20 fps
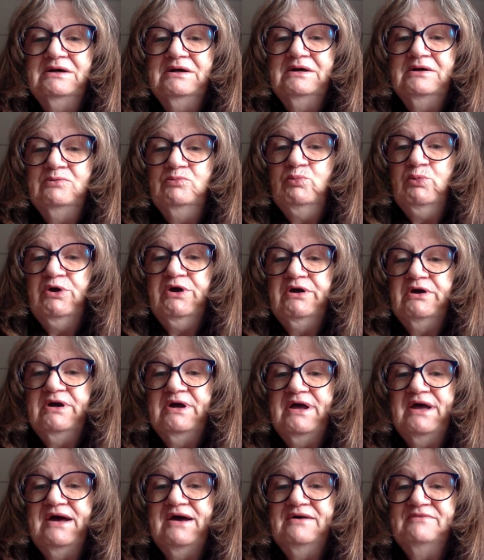and where
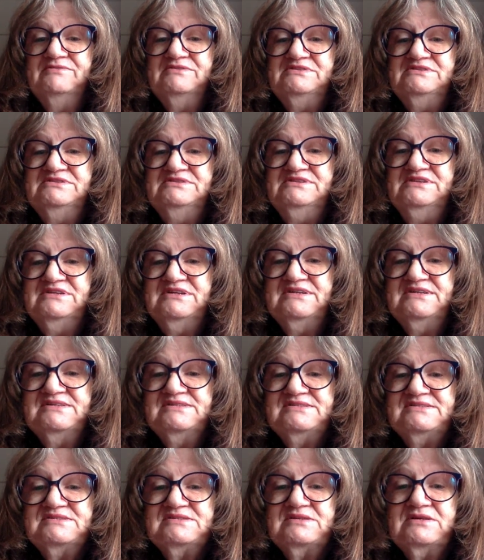I have a
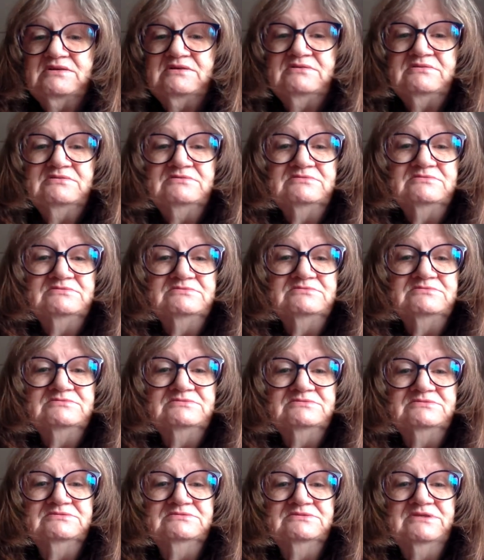disc
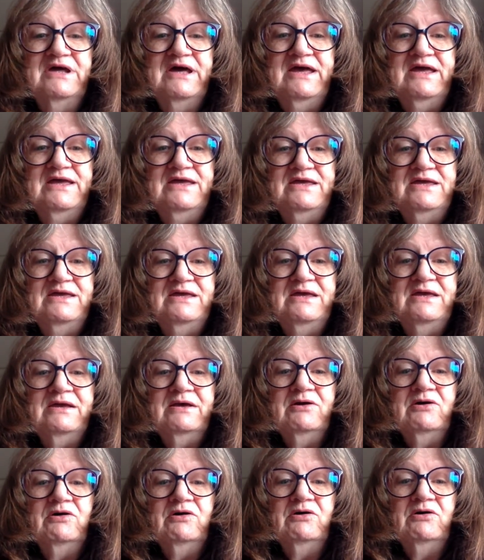
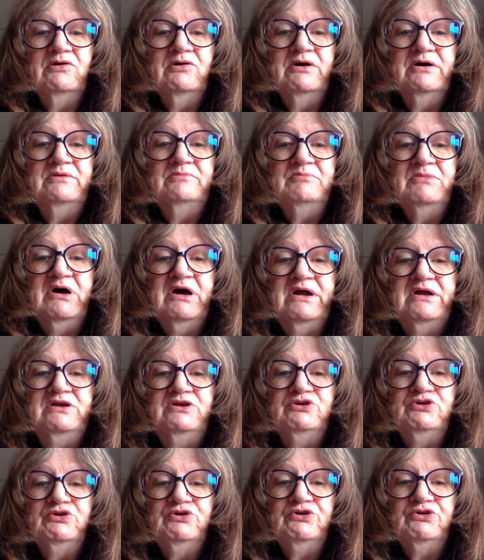laying on my
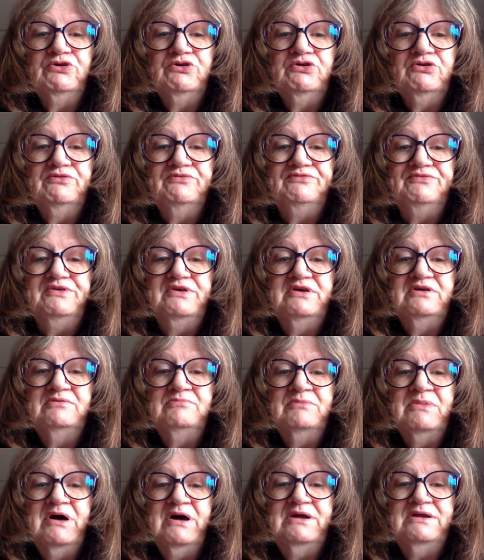nerve
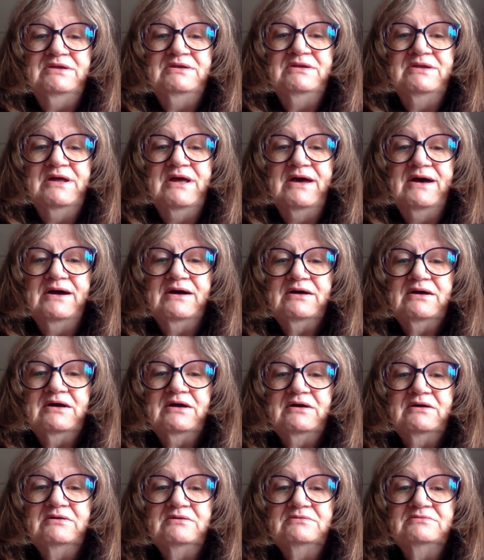in my
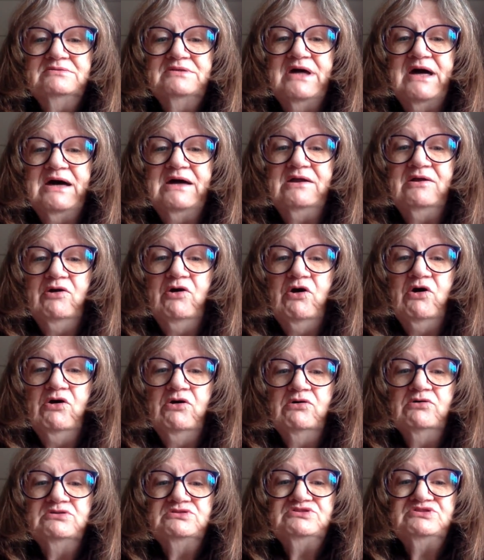neck that
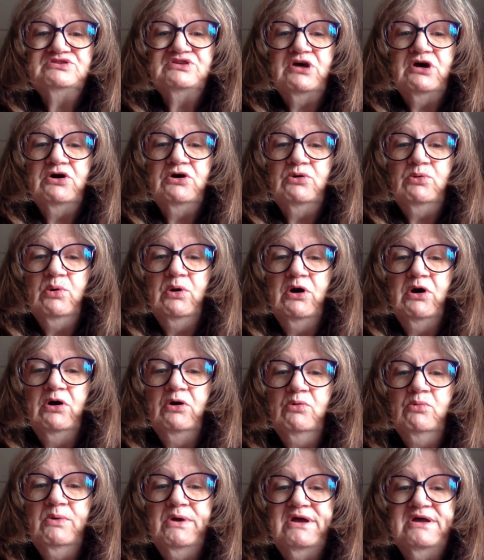also
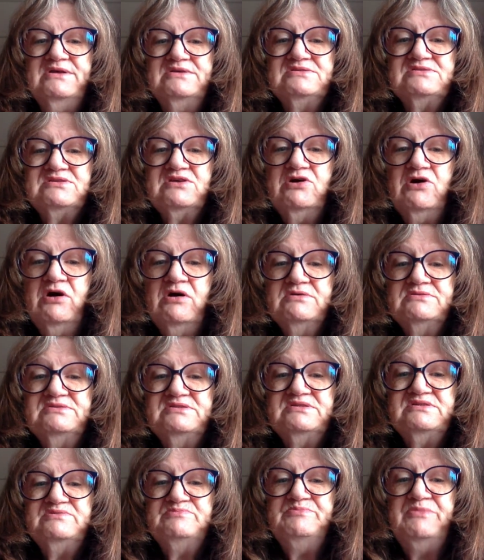always
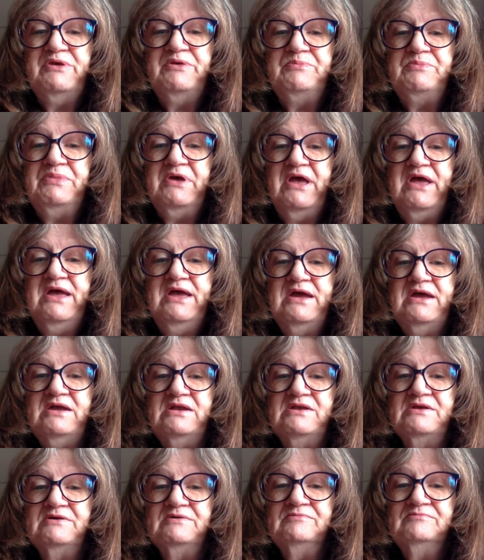causes me
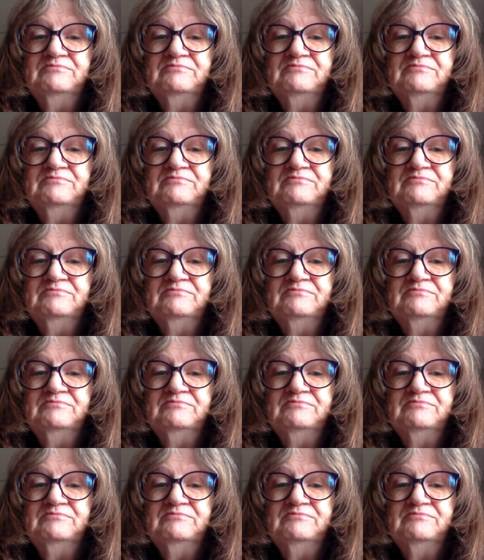pain.